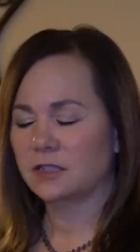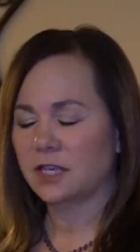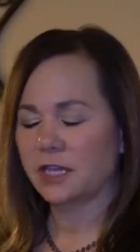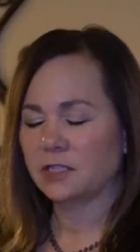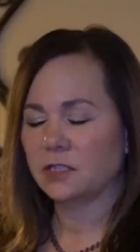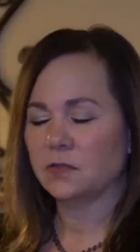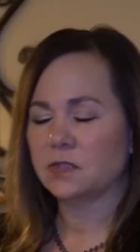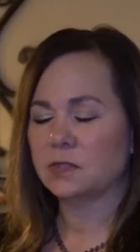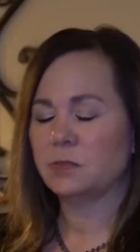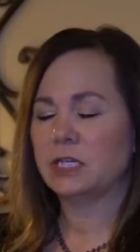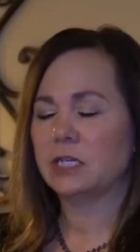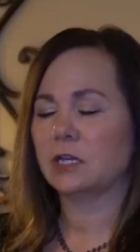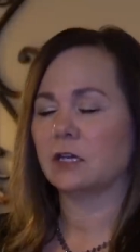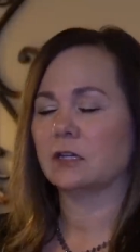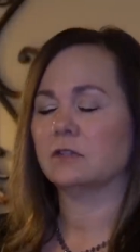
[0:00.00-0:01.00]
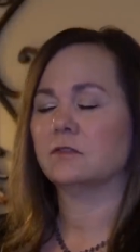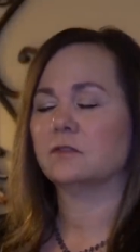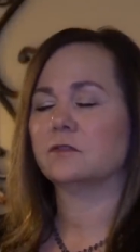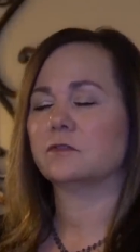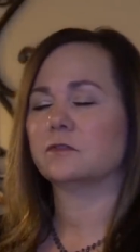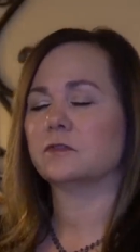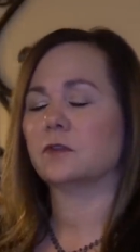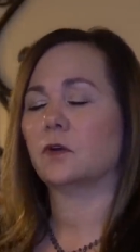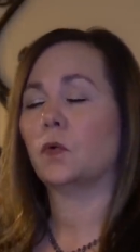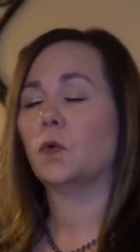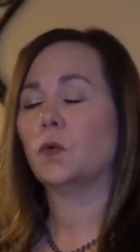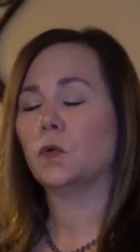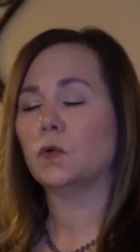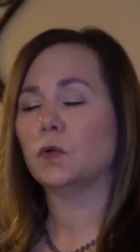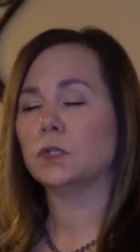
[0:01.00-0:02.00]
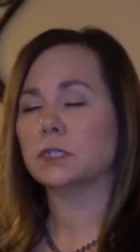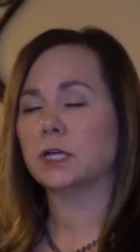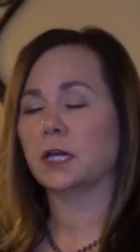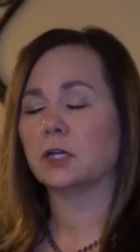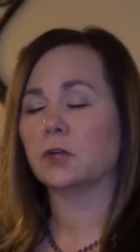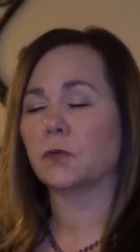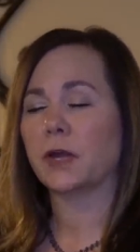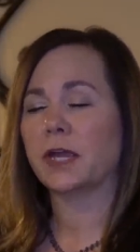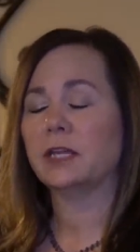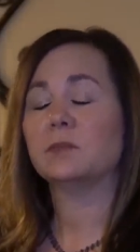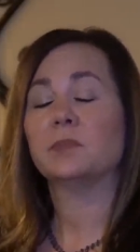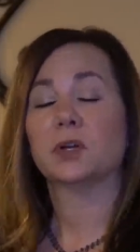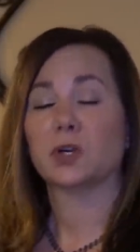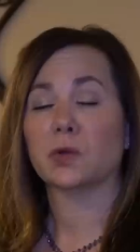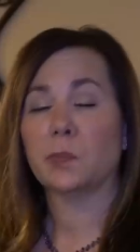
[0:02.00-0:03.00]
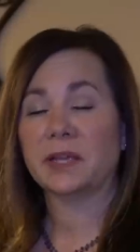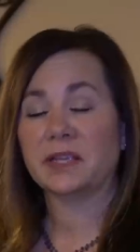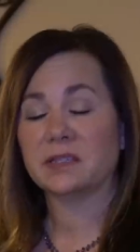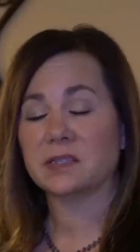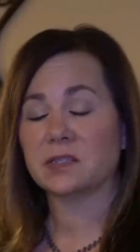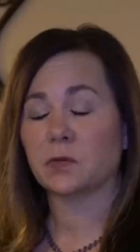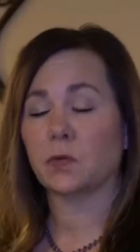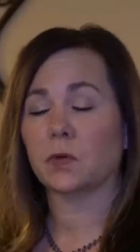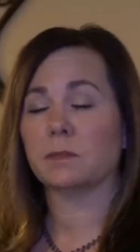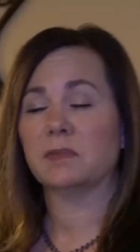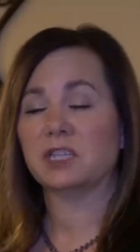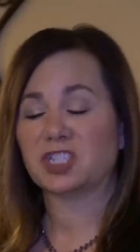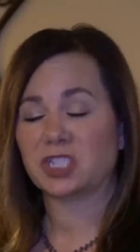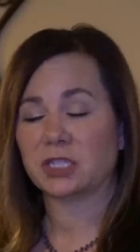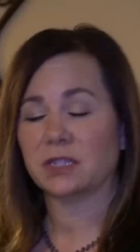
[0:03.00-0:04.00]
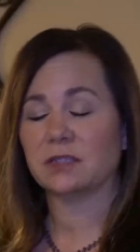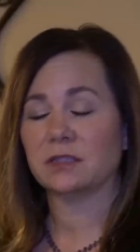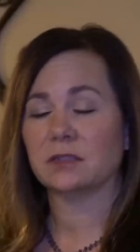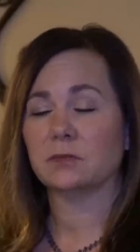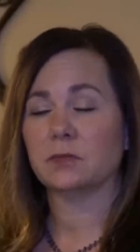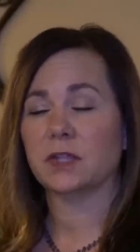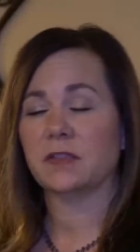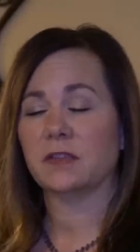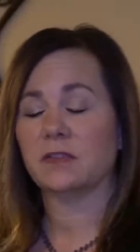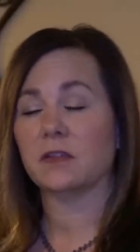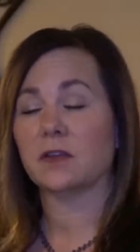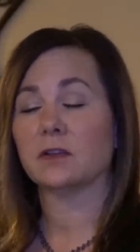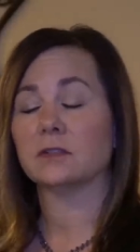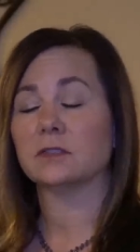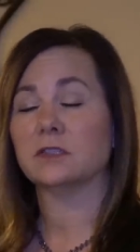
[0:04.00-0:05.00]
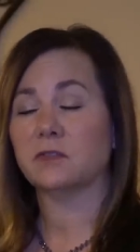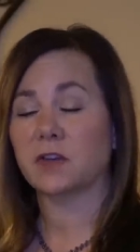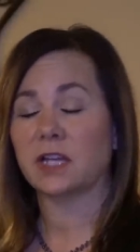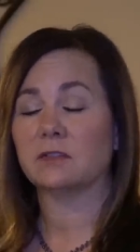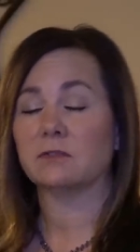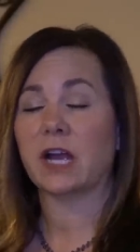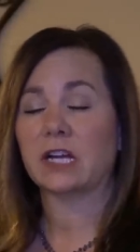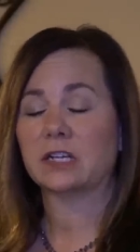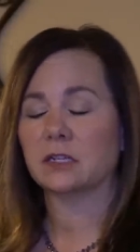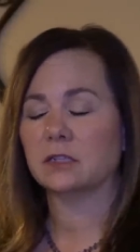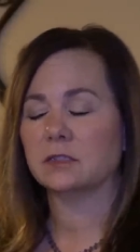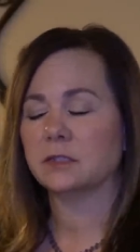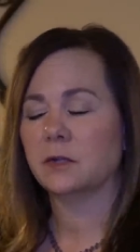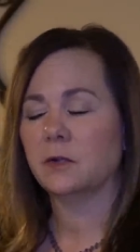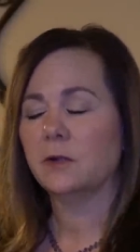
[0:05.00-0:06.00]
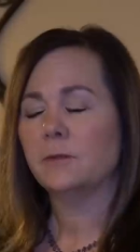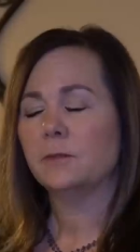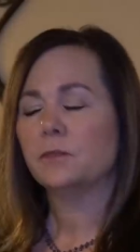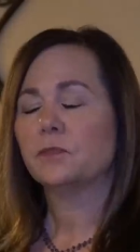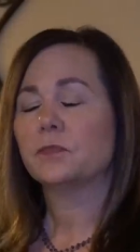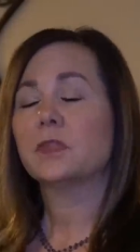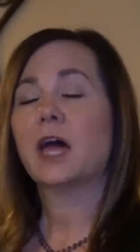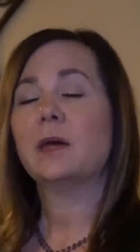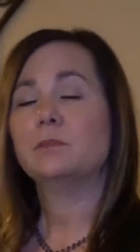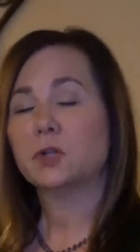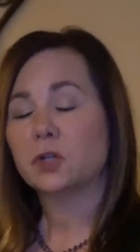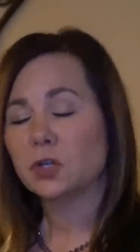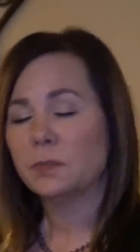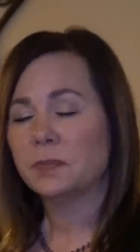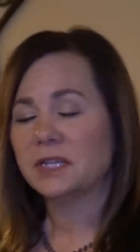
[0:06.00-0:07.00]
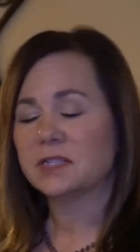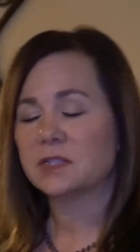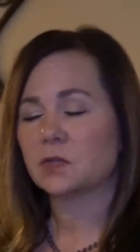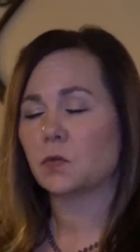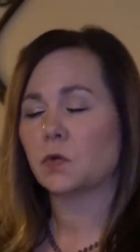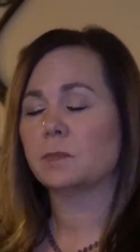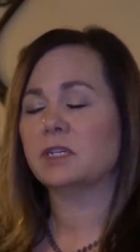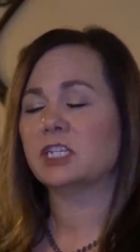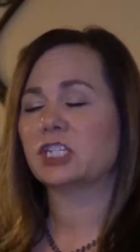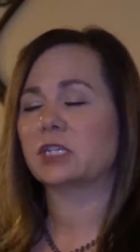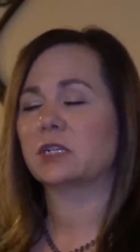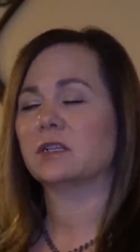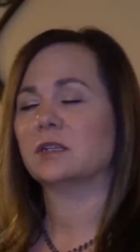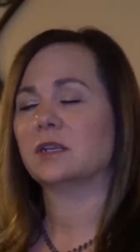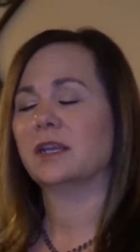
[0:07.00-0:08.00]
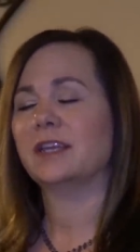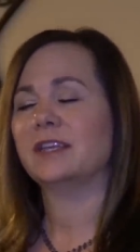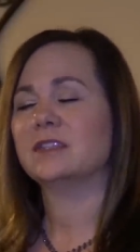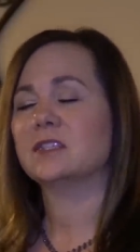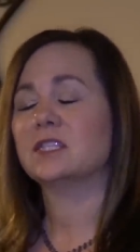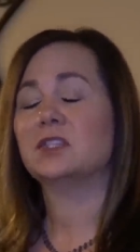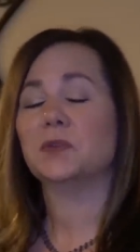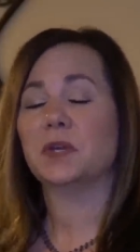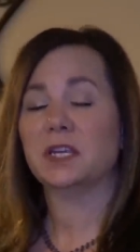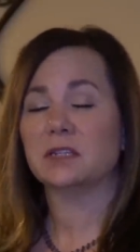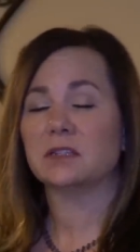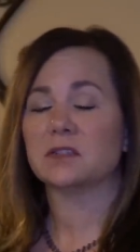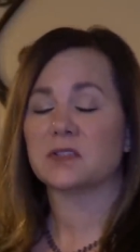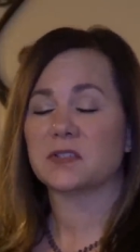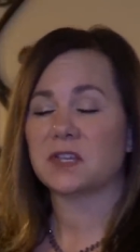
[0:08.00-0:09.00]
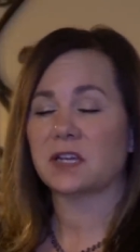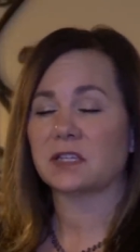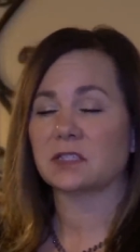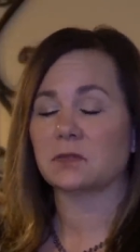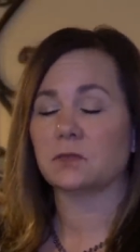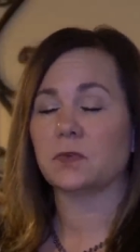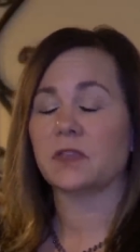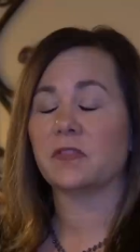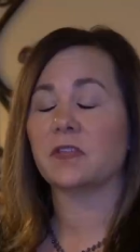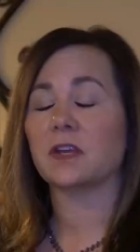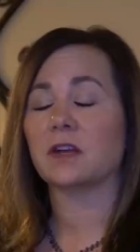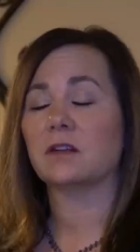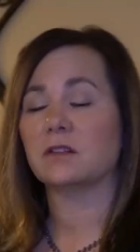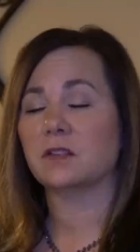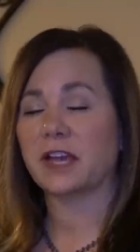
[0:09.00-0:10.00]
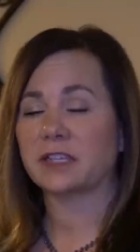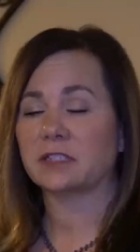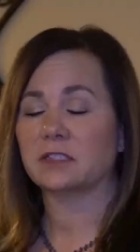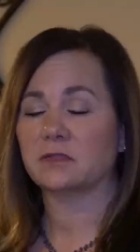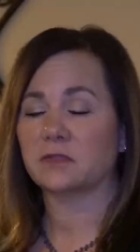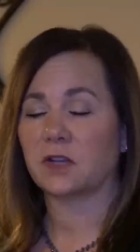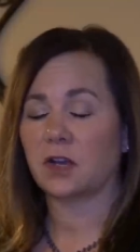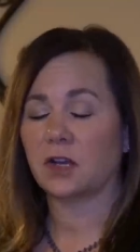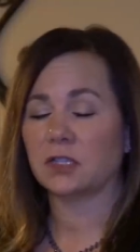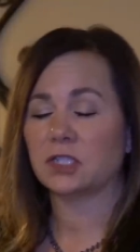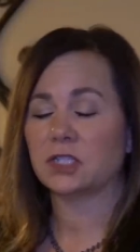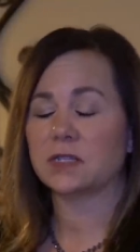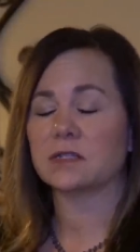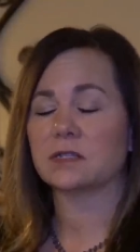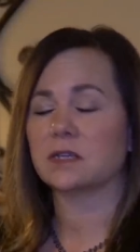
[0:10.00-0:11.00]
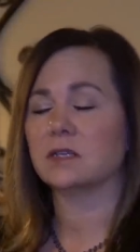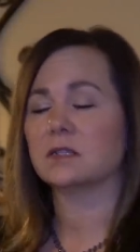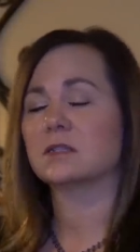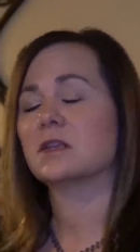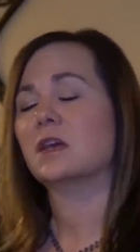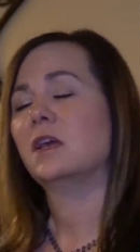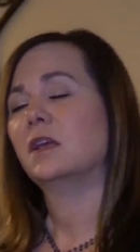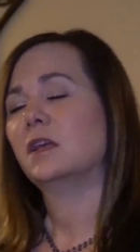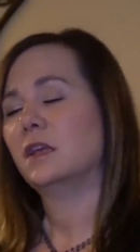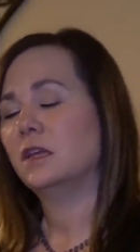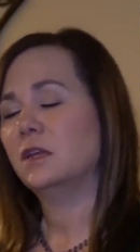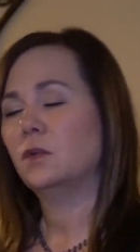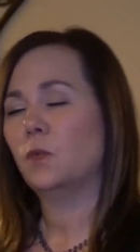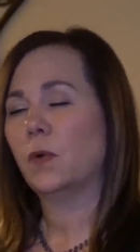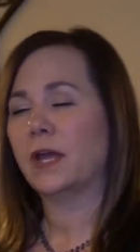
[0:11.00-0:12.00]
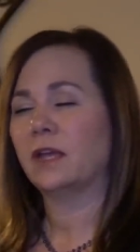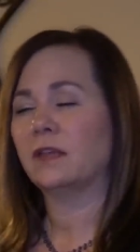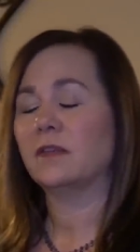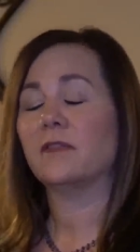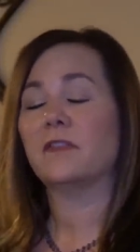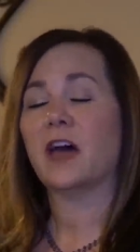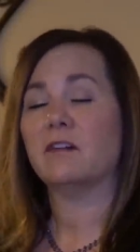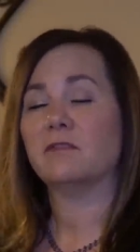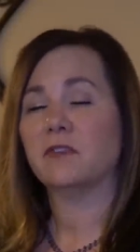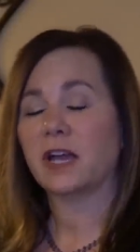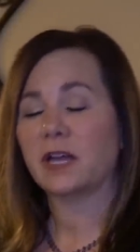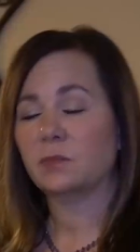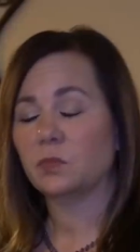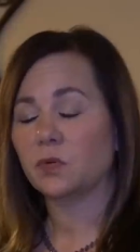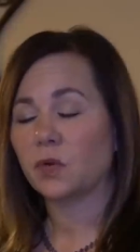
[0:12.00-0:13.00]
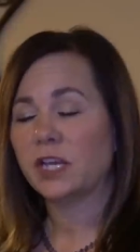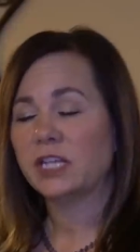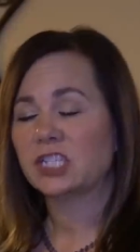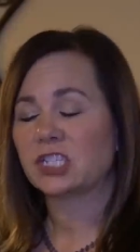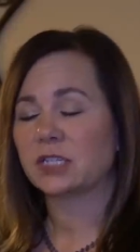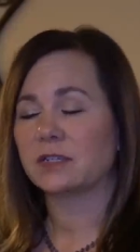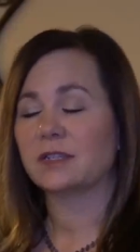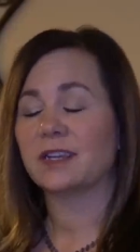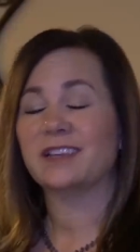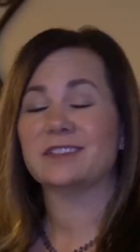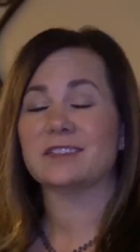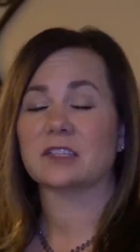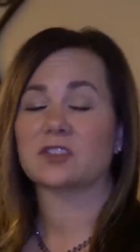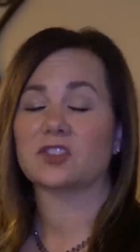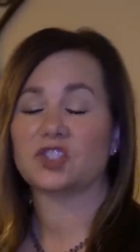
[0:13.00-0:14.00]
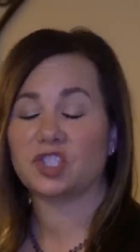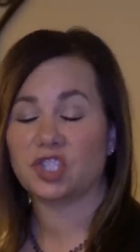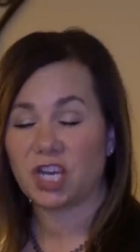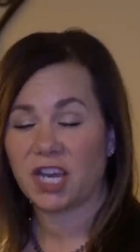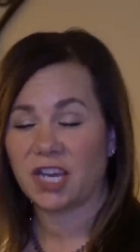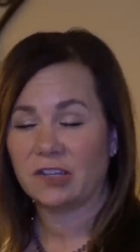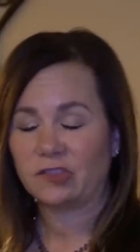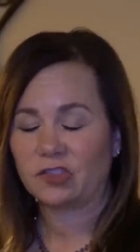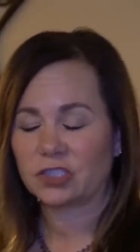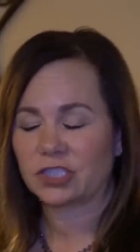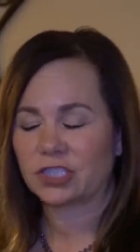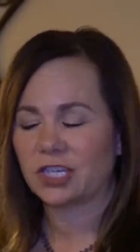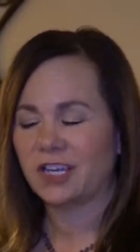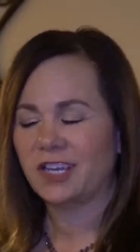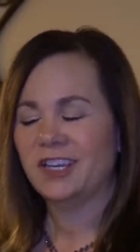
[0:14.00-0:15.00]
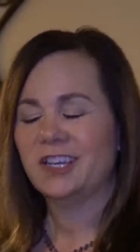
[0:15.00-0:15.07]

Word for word: that you speak of hold a great purpose or mission within their divine record. That purpose or mission is to intersect with the collective consciousness in a way that that vibration is exchanged.